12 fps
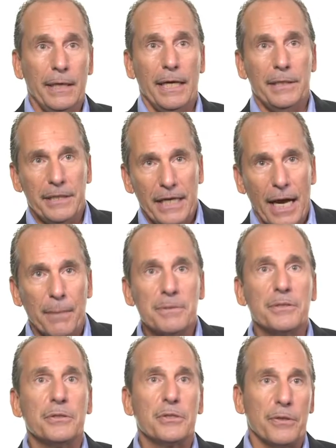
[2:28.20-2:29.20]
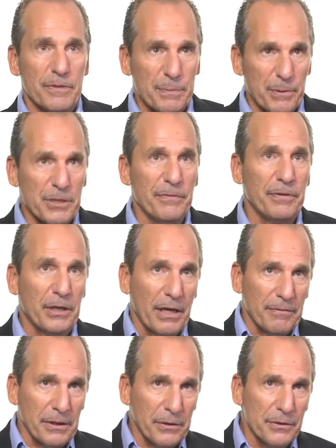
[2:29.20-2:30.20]
In the absence of specific
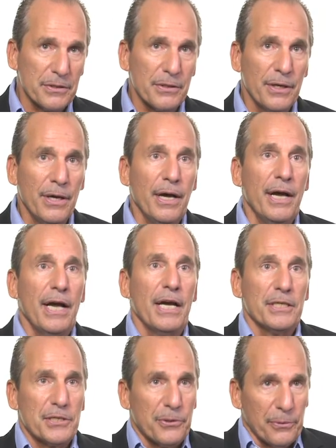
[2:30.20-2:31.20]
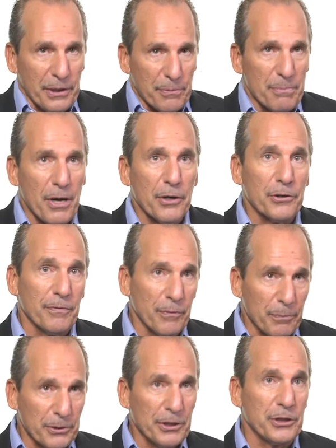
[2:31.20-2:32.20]
evidence as to the amount of the
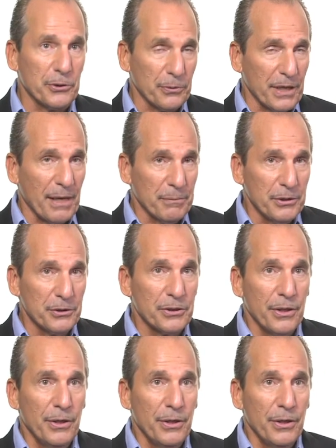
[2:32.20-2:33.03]
potential damage,